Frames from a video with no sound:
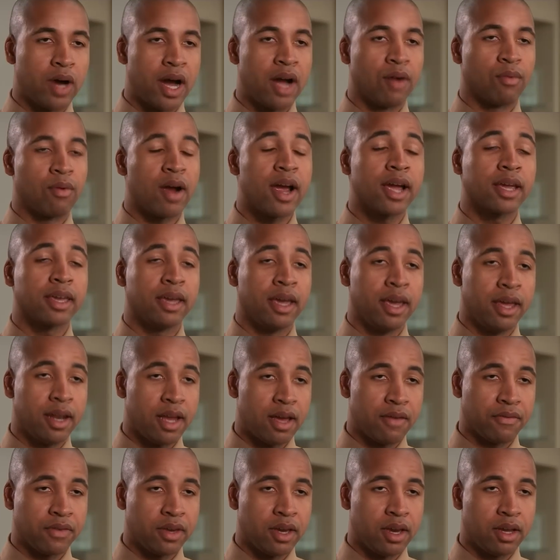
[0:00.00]
Iraq and
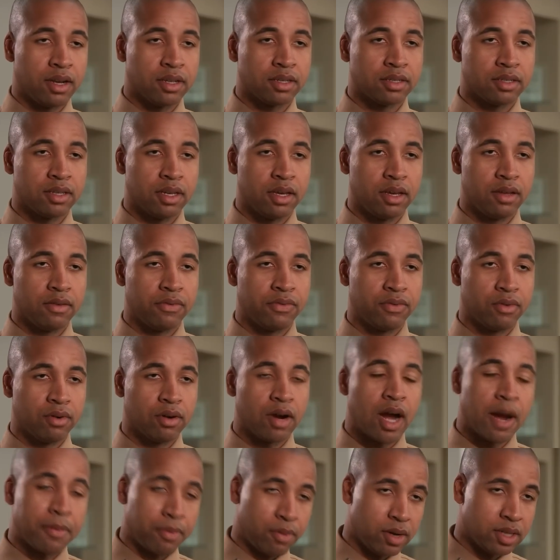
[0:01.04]
Afghanistan for
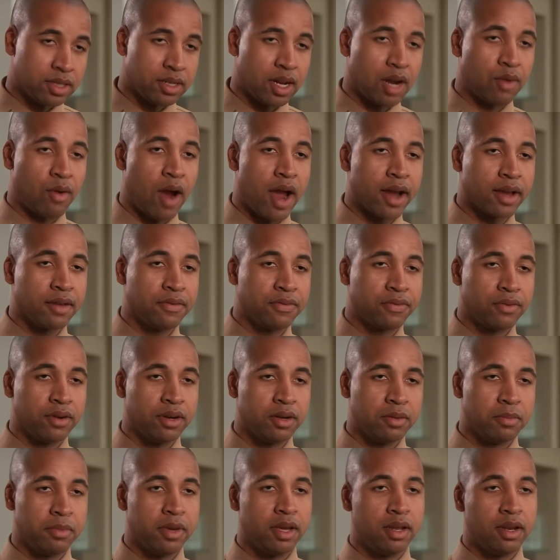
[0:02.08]
Operation Iraqi
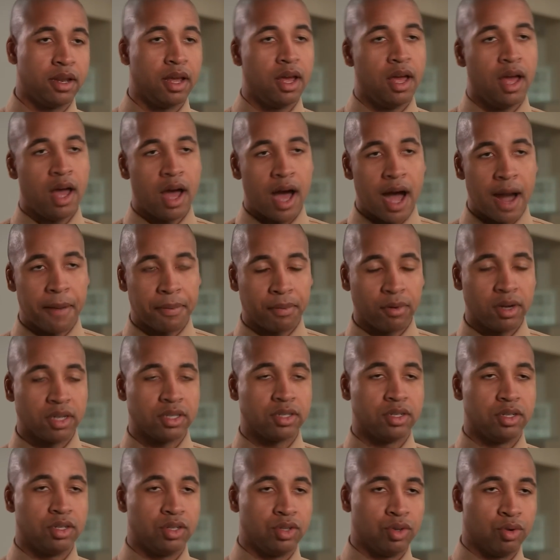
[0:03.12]
Freedom and
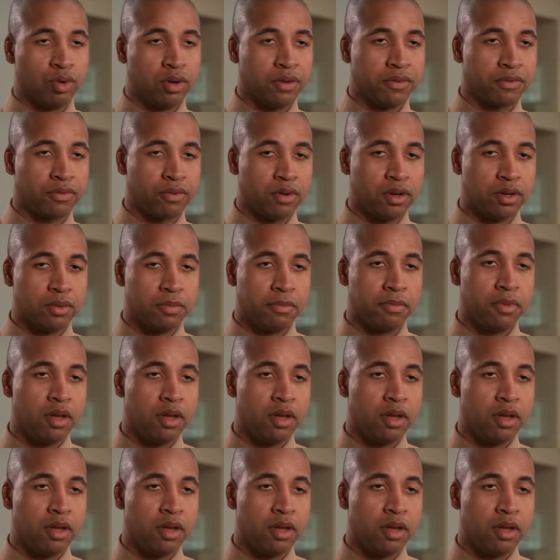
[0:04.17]
Operation Enduring Freedom.